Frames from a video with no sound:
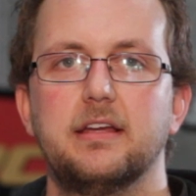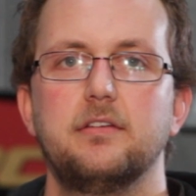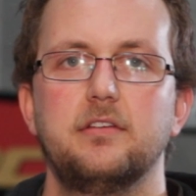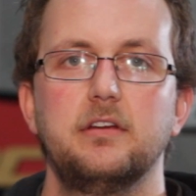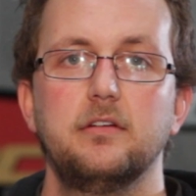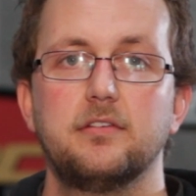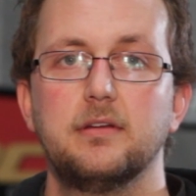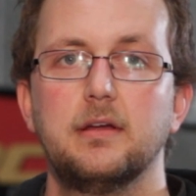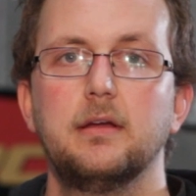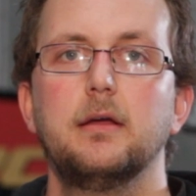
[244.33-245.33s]
ECUs,
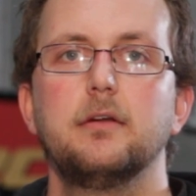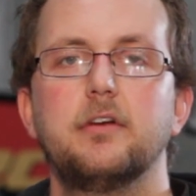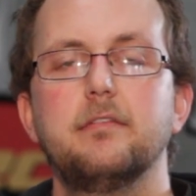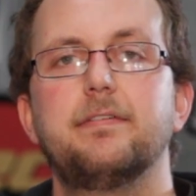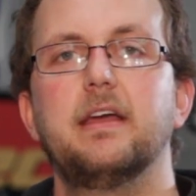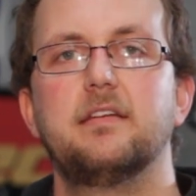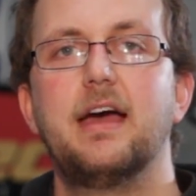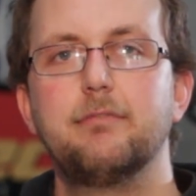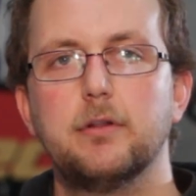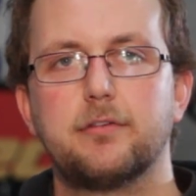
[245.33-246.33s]
don't forget to
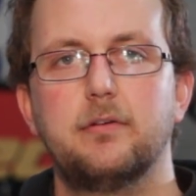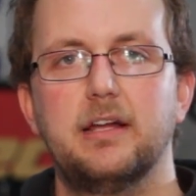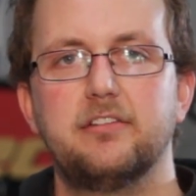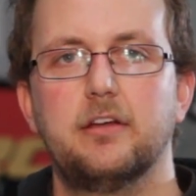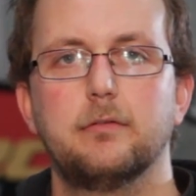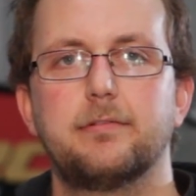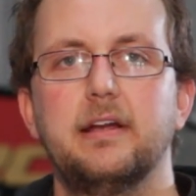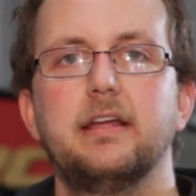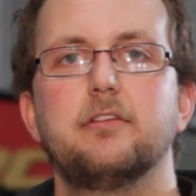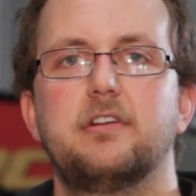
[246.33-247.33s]
have a look through our channel for
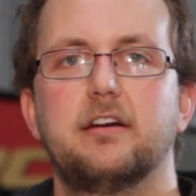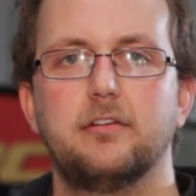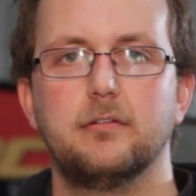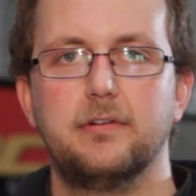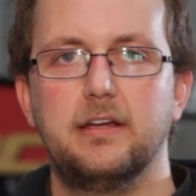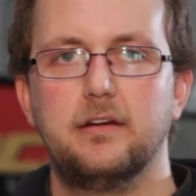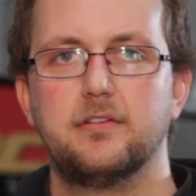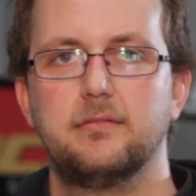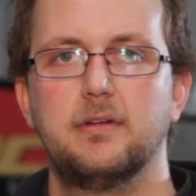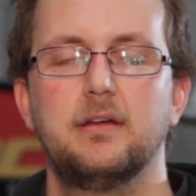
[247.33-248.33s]
any instructional
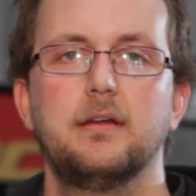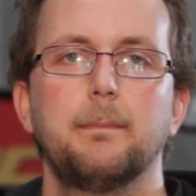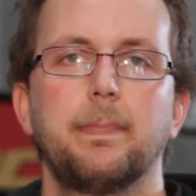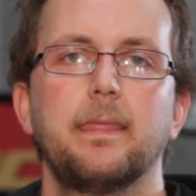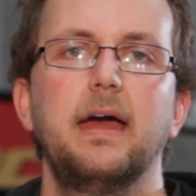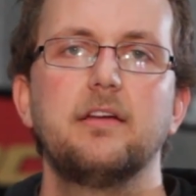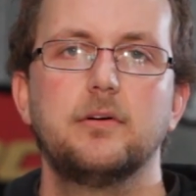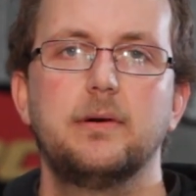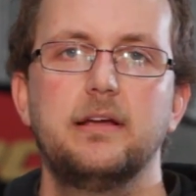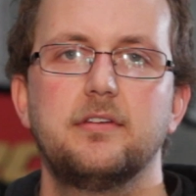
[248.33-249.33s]
videos. As
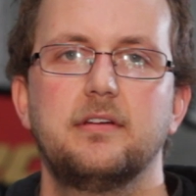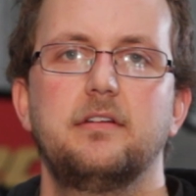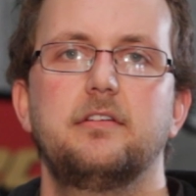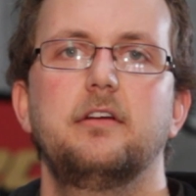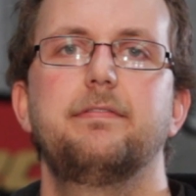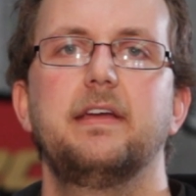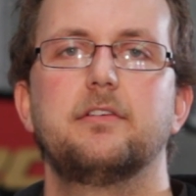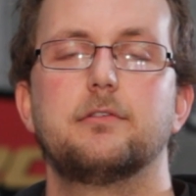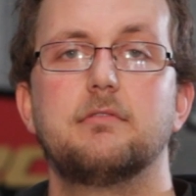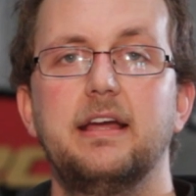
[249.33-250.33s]
always, don't
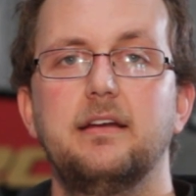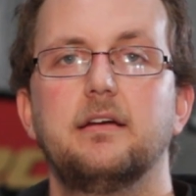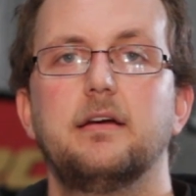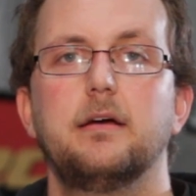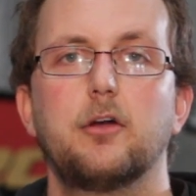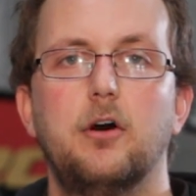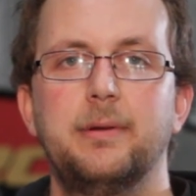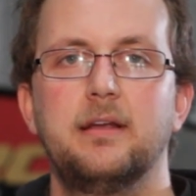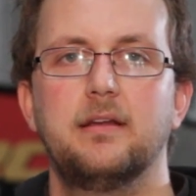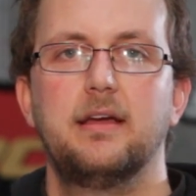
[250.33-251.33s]
forget to rate,
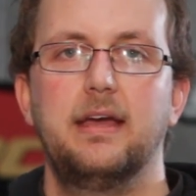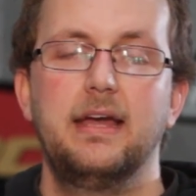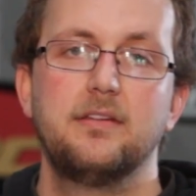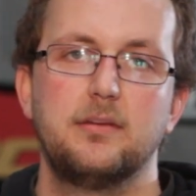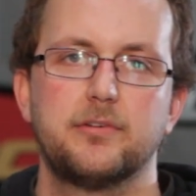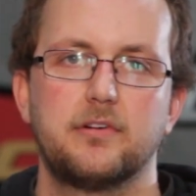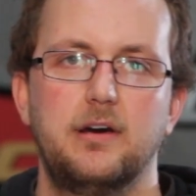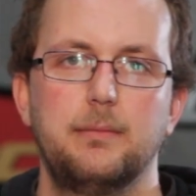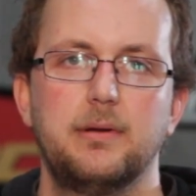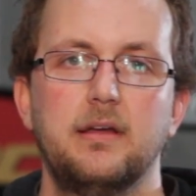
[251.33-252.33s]
comment and
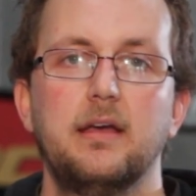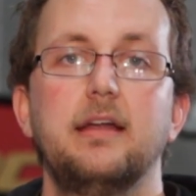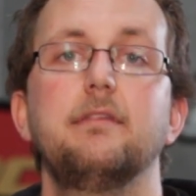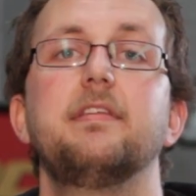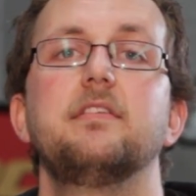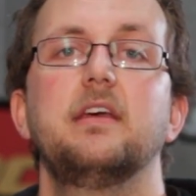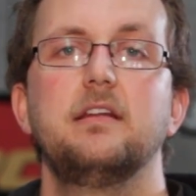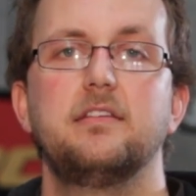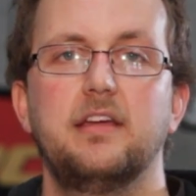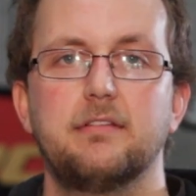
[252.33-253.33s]
subscribe. And if there's
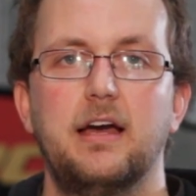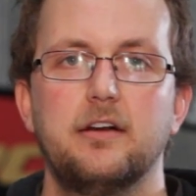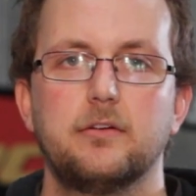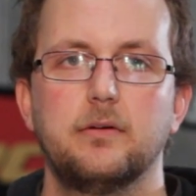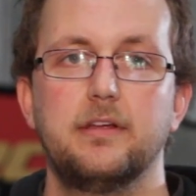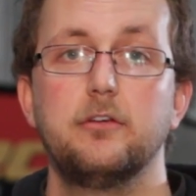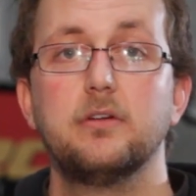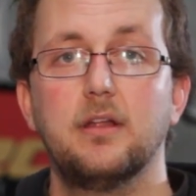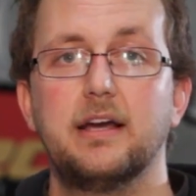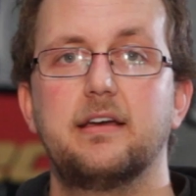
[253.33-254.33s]
any tech article that
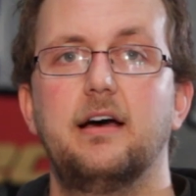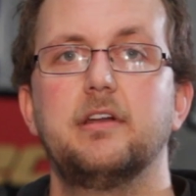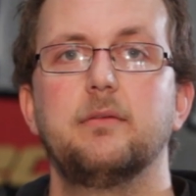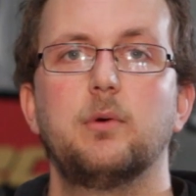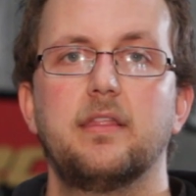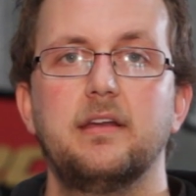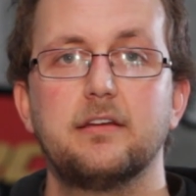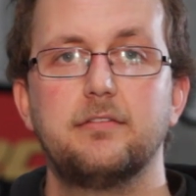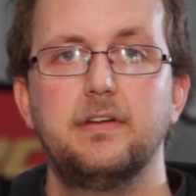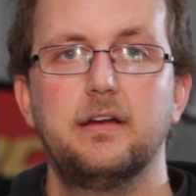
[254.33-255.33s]
you'd like covered in one of the
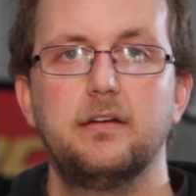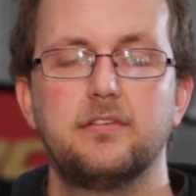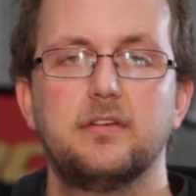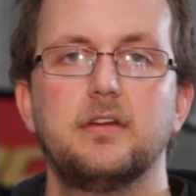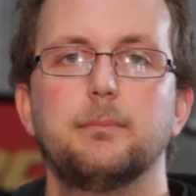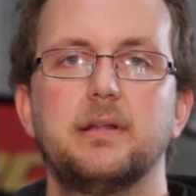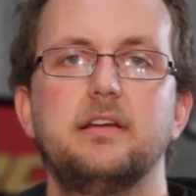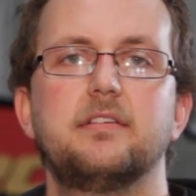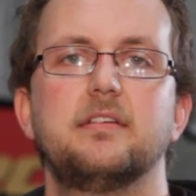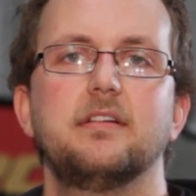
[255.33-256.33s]
next videos,
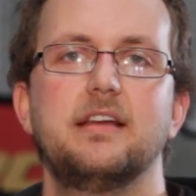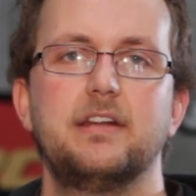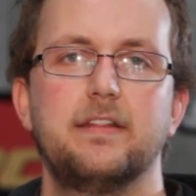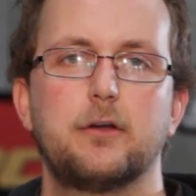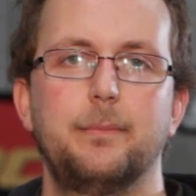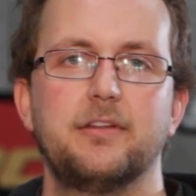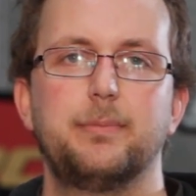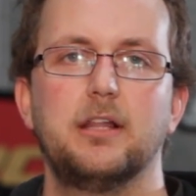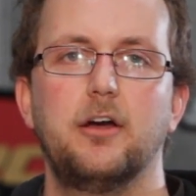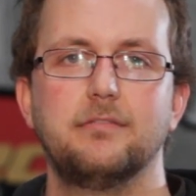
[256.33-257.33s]
please leave it in the comments
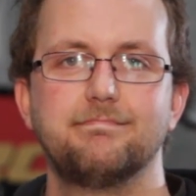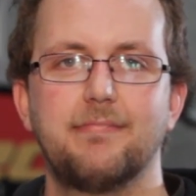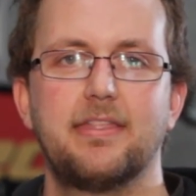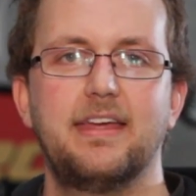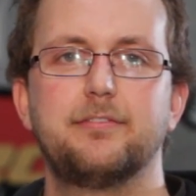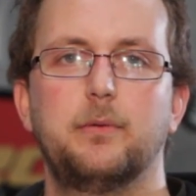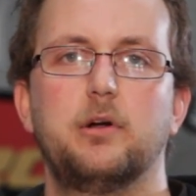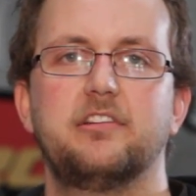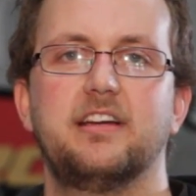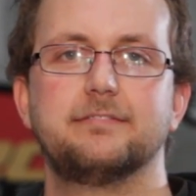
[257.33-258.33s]
below. Thanks for
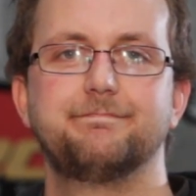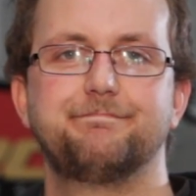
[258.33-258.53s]
watching.